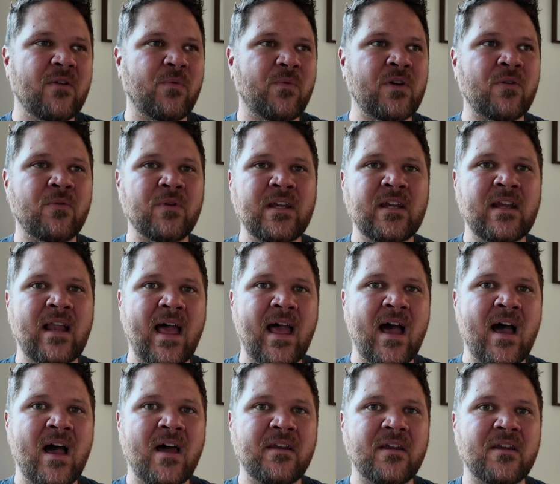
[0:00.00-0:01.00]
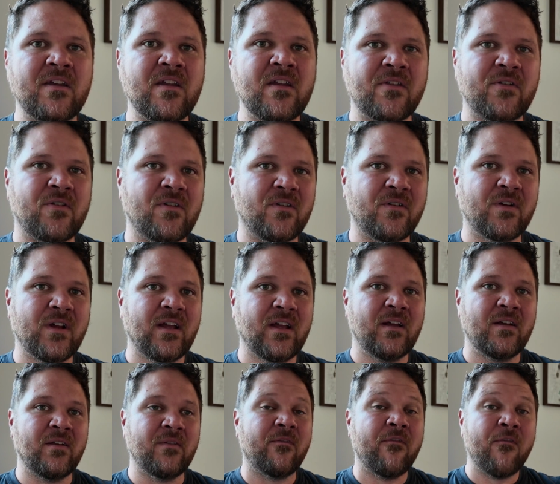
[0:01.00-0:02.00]
We don't need to add another
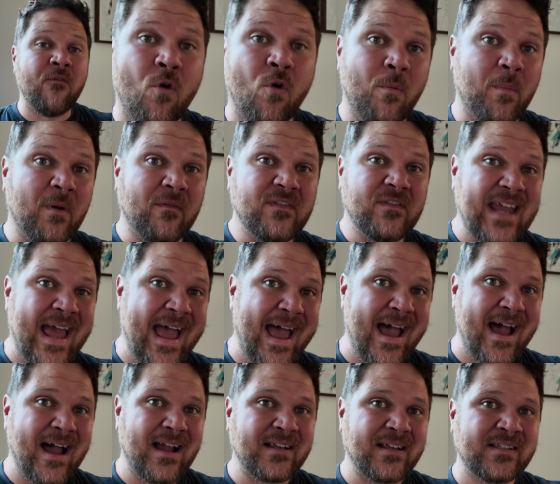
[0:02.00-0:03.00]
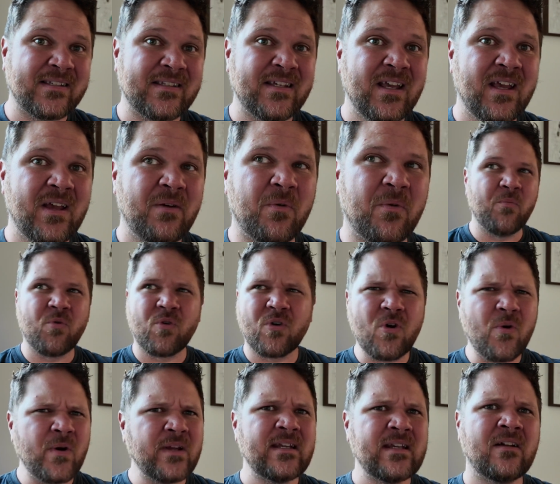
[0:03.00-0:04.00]
form of tax when we're
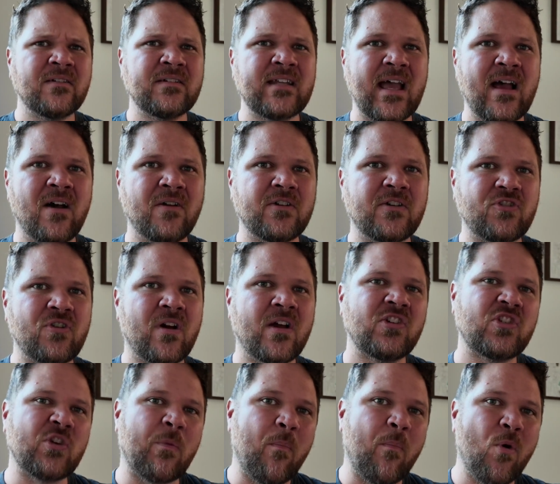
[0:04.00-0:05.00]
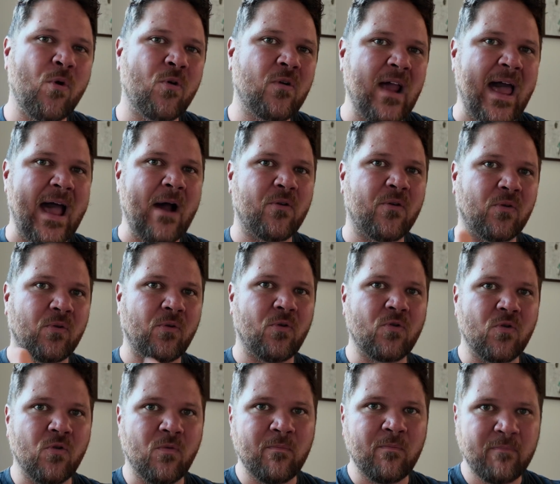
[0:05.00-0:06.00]
going downtown to try and support our
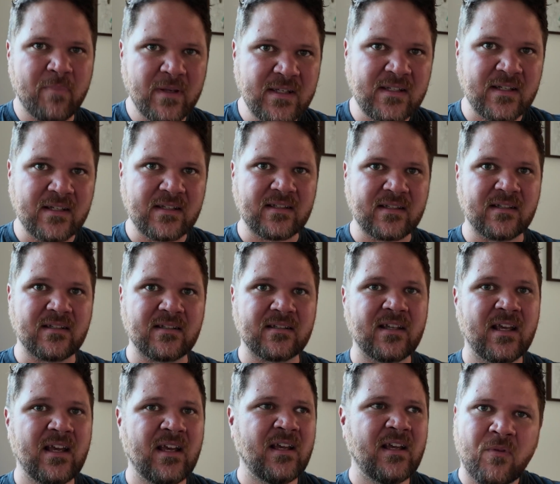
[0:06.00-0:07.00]
local businesses.